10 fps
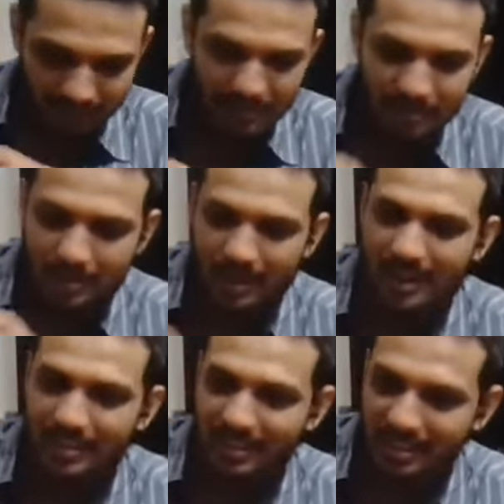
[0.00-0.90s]
we should be
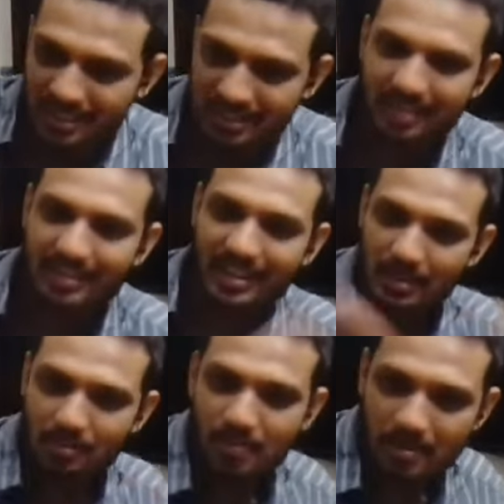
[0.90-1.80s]
rather interested
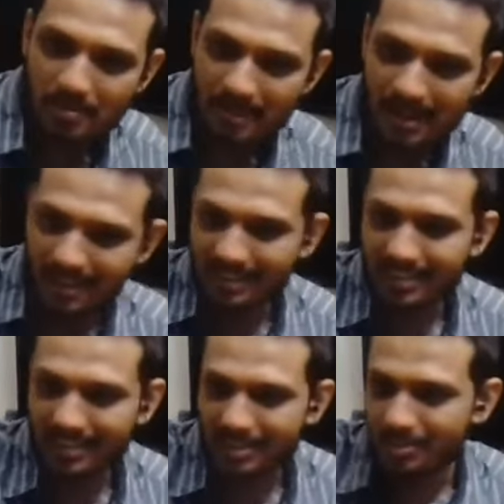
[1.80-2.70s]
in the pump part
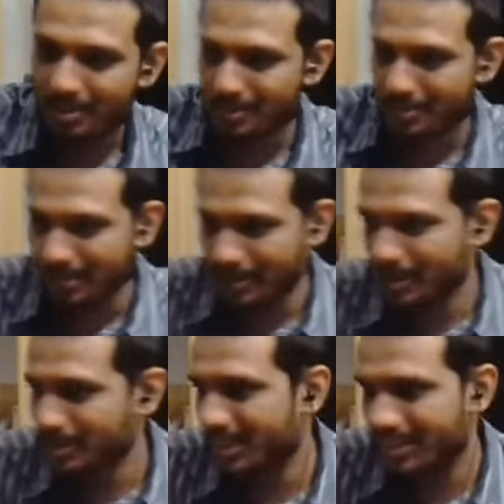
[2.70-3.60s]
rather than the motor part
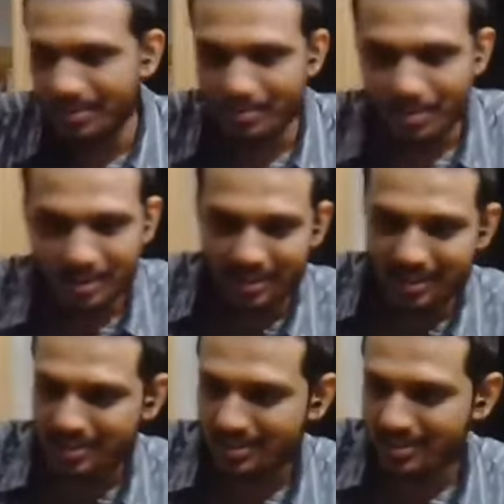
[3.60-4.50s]
because like say motor
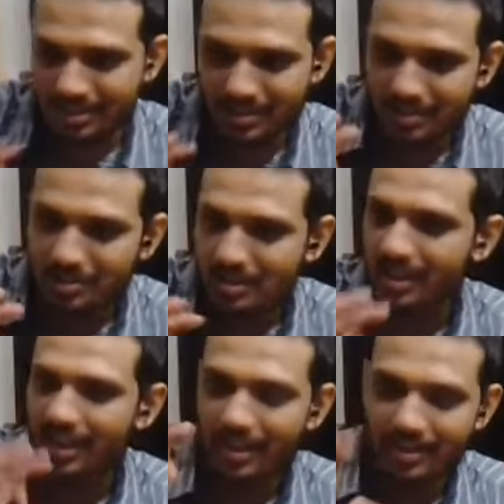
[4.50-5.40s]
is just used to
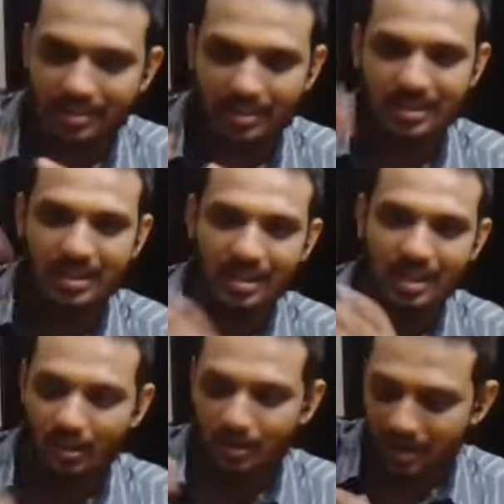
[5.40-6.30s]
create a,
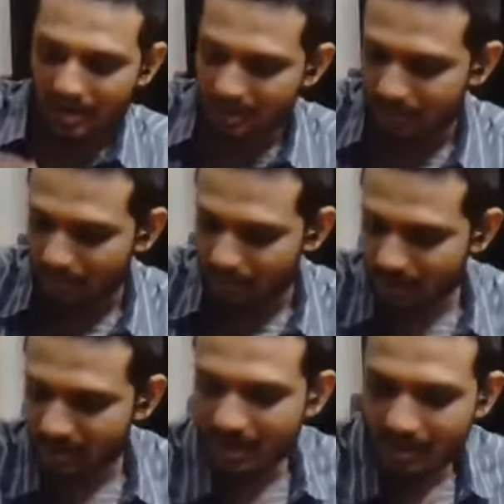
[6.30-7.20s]
a rotational
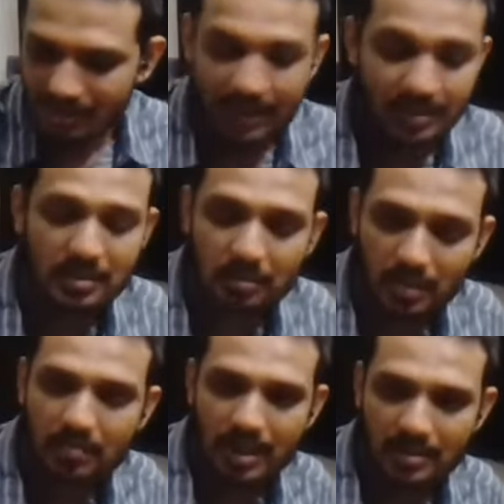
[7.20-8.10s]
force whereas the
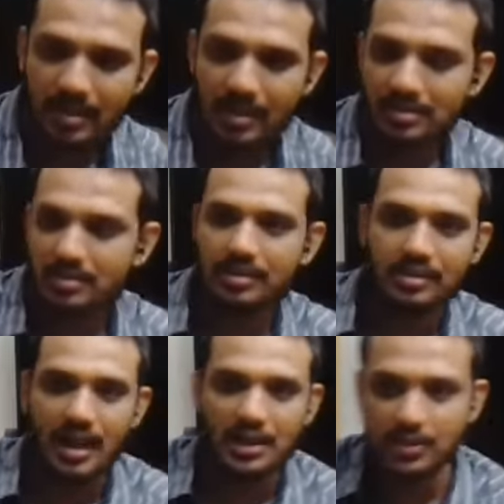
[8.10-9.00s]
pump actually does
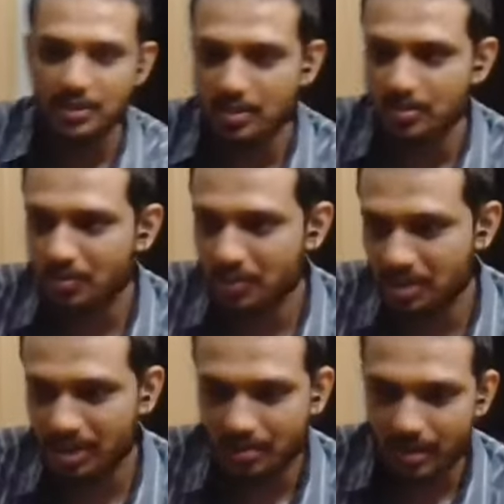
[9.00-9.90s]
the actual job of
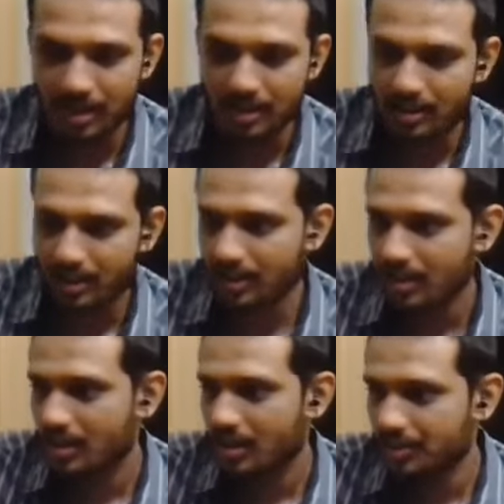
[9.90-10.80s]
pushing the material right
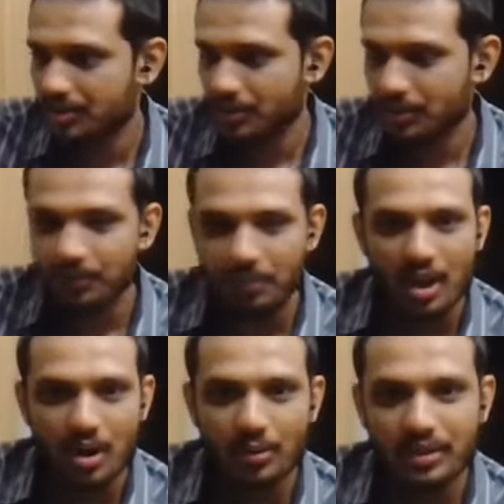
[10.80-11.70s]
so
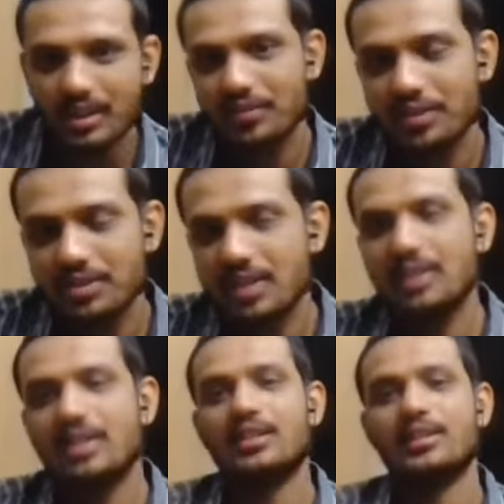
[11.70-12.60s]
over here if you
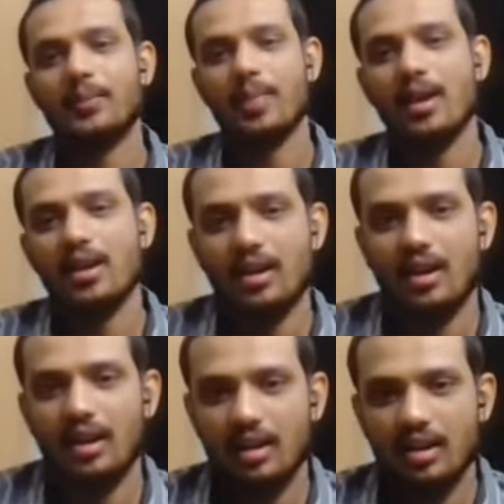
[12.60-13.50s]
see uh,
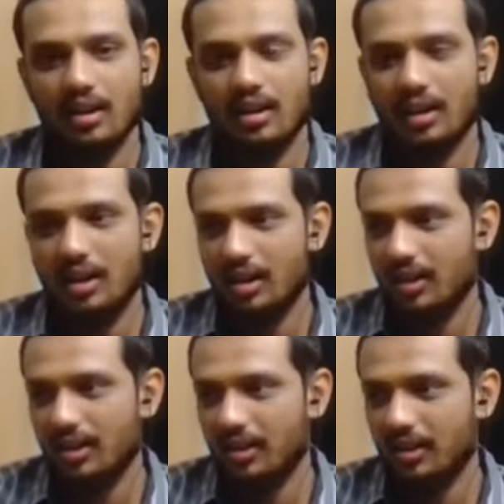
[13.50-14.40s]

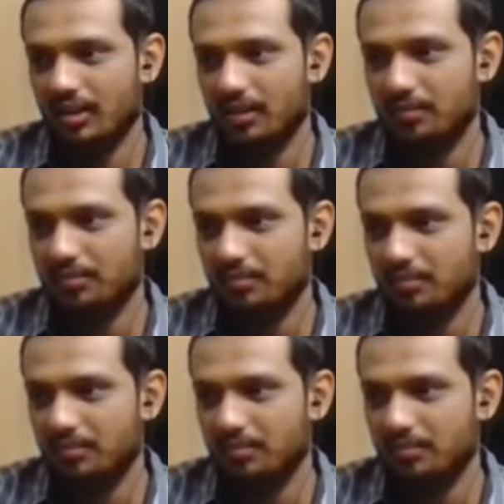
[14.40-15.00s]
uh,